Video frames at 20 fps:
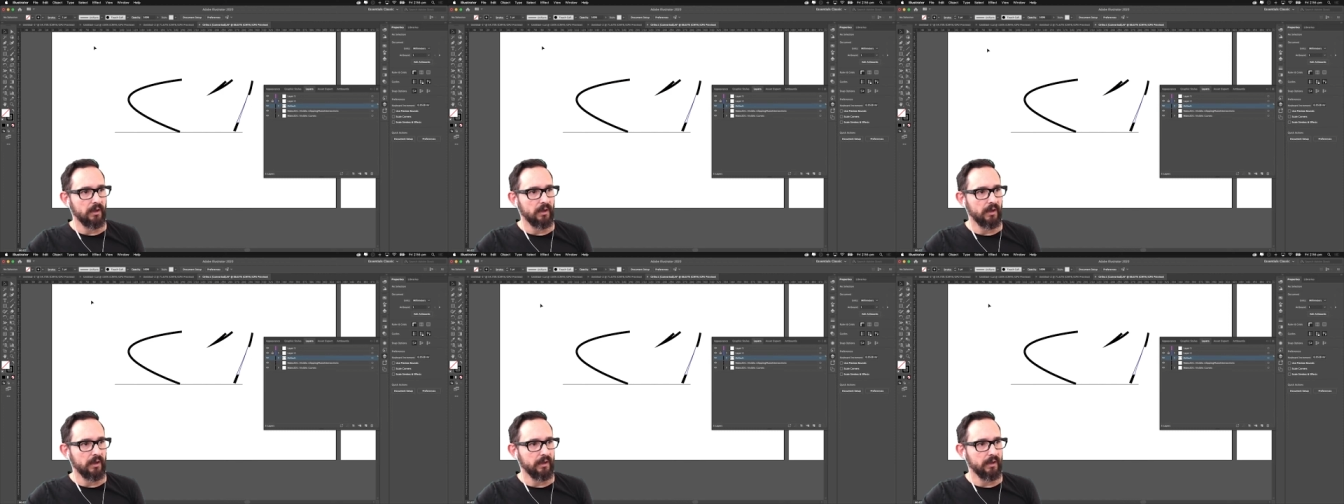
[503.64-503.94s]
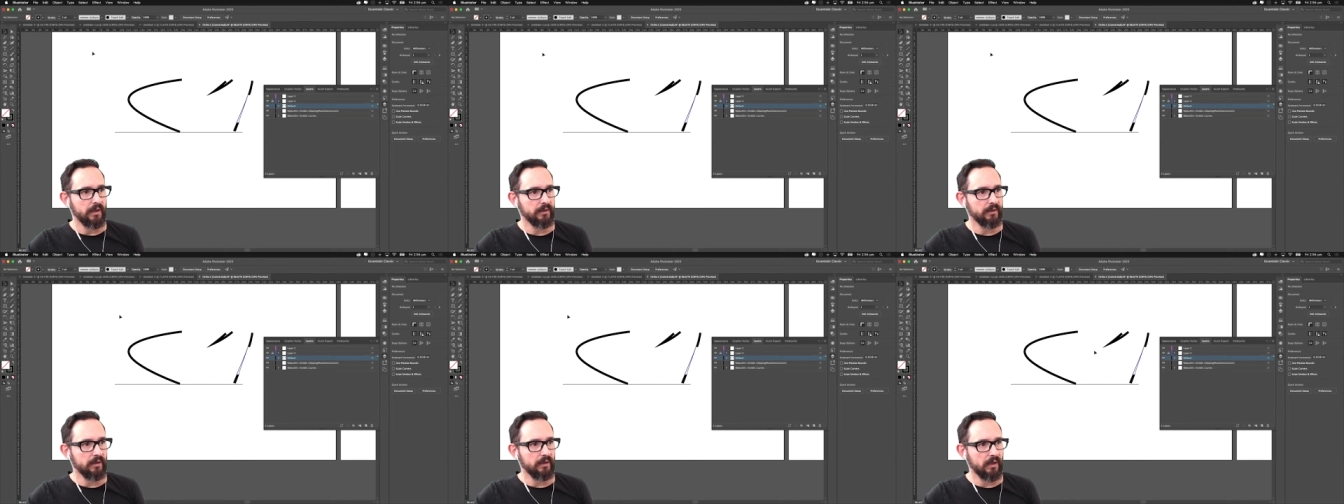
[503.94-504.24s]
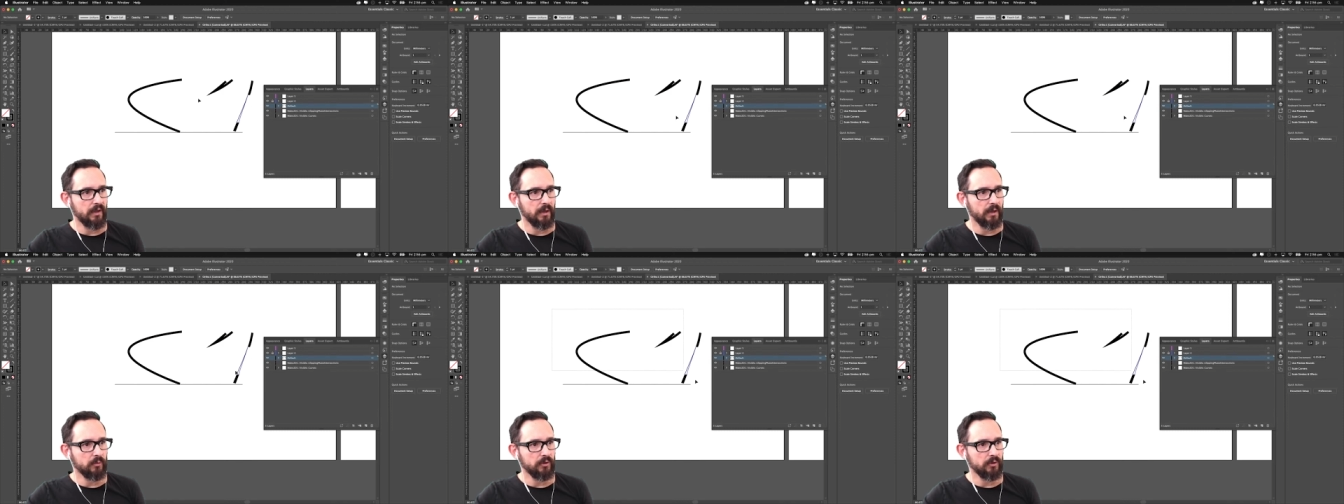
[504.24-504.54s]
and
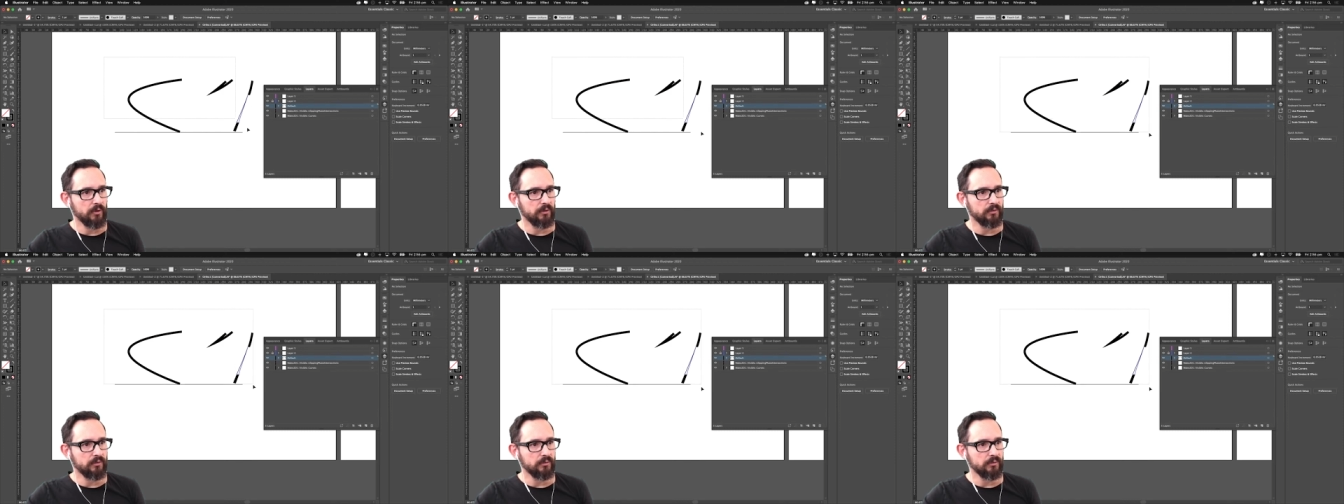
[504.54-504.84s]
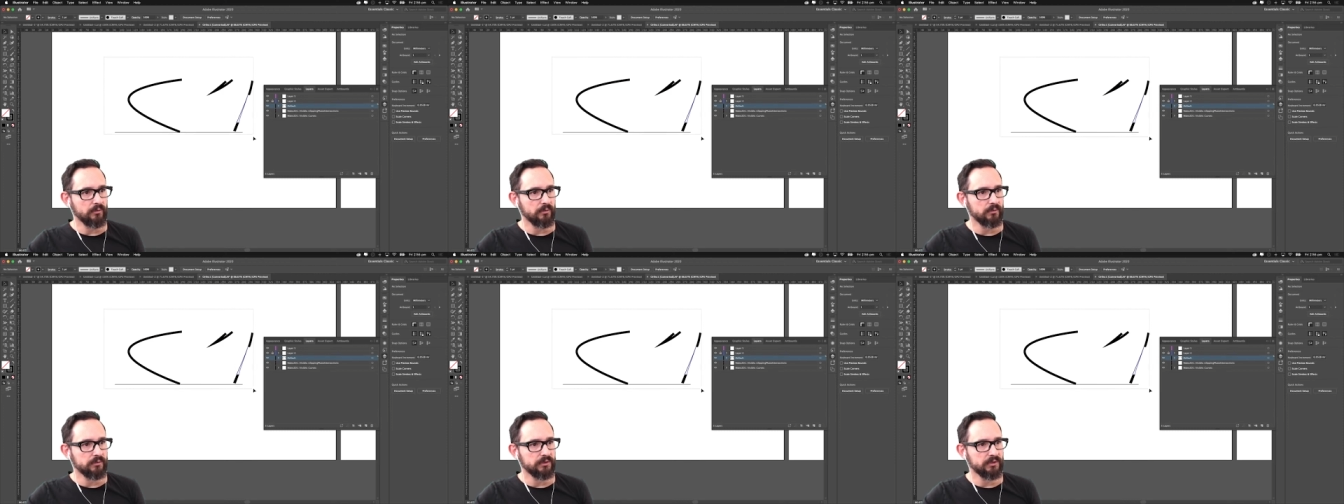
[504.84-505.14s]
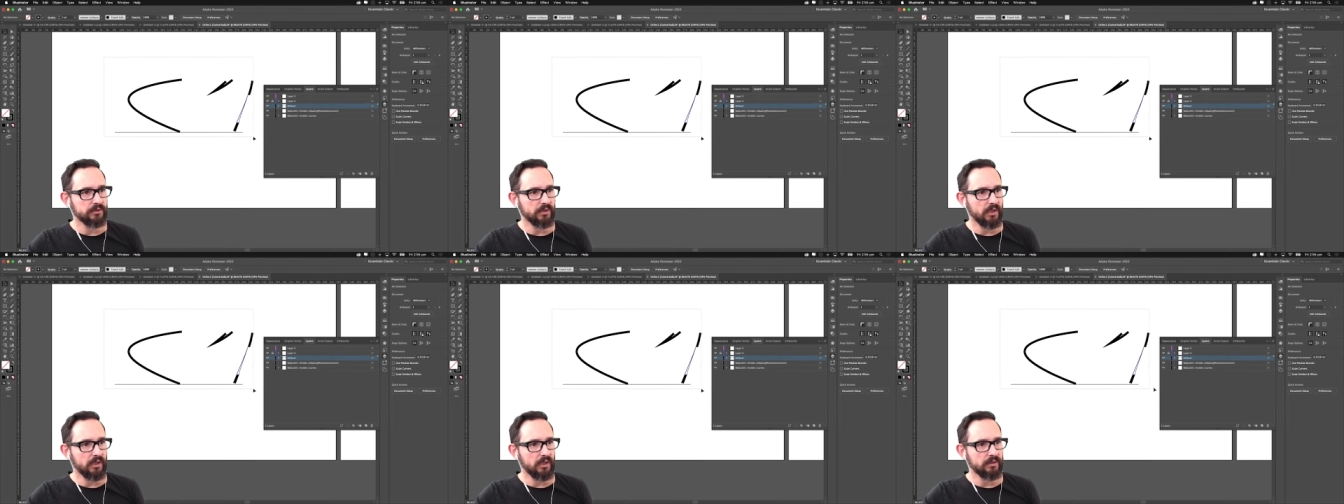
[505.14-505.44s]
I'm going to
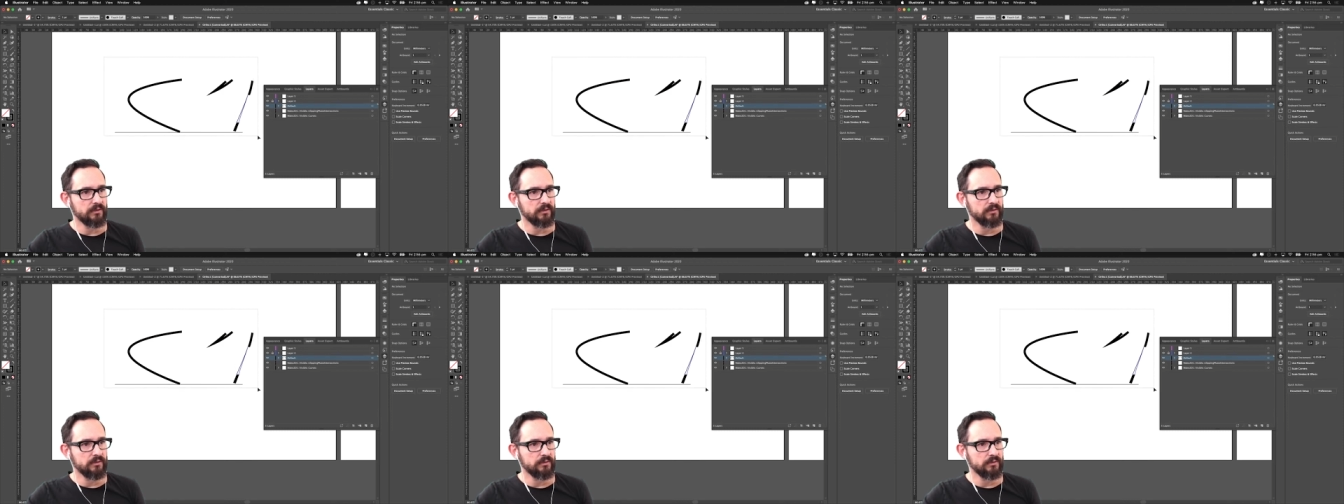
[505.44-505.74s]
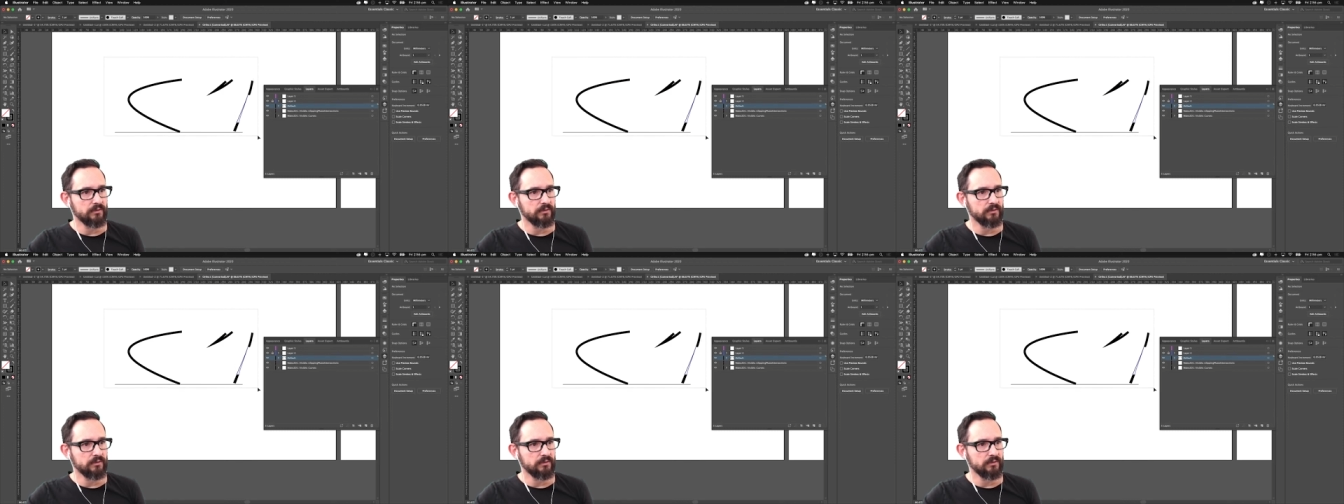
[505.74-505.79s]
start